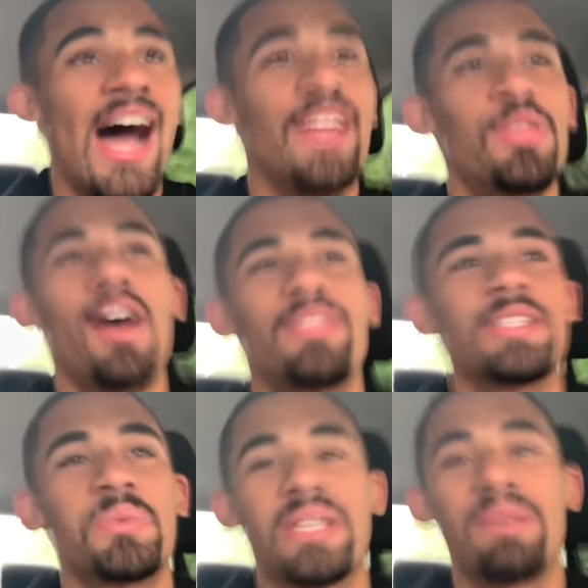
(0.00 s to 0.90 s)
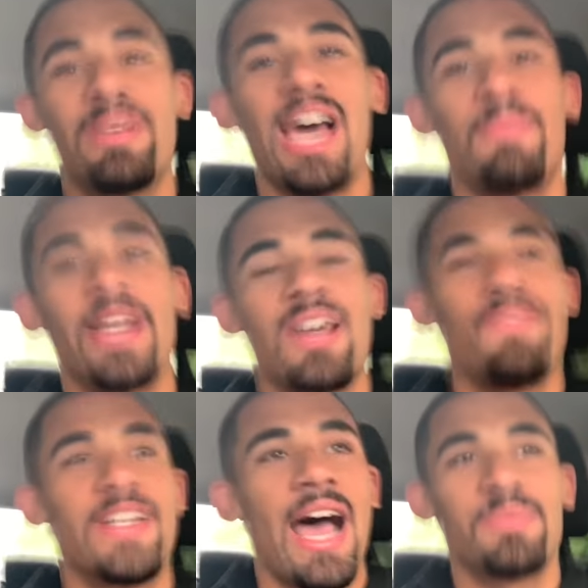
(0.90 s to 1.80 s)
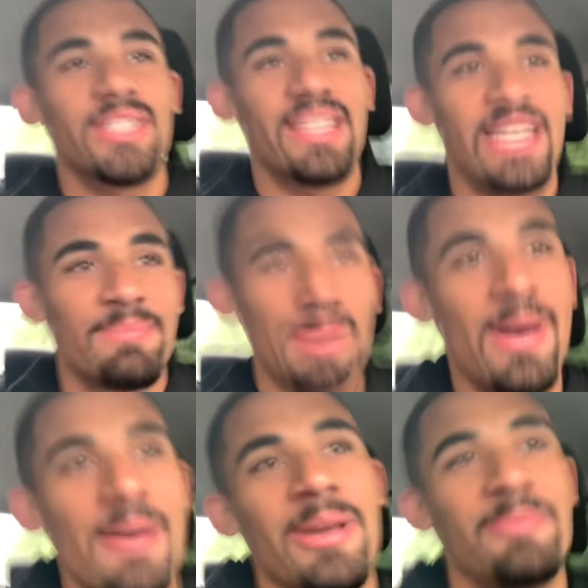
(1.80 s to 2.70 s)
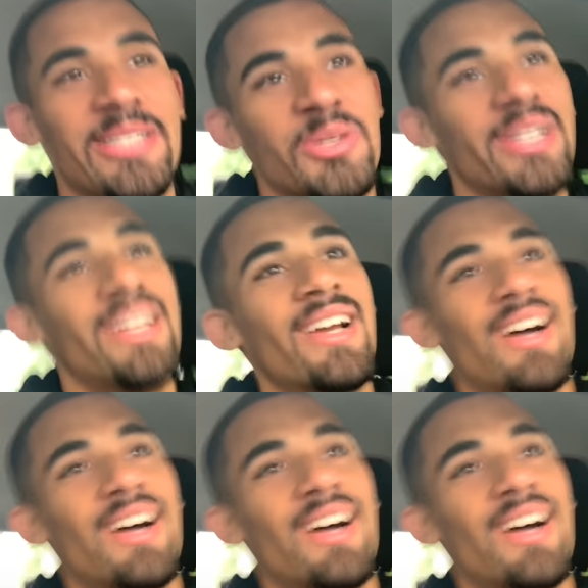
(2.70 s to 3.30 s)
I thought this would get me out of my comfort. I'm just kidding. My mom made me do it.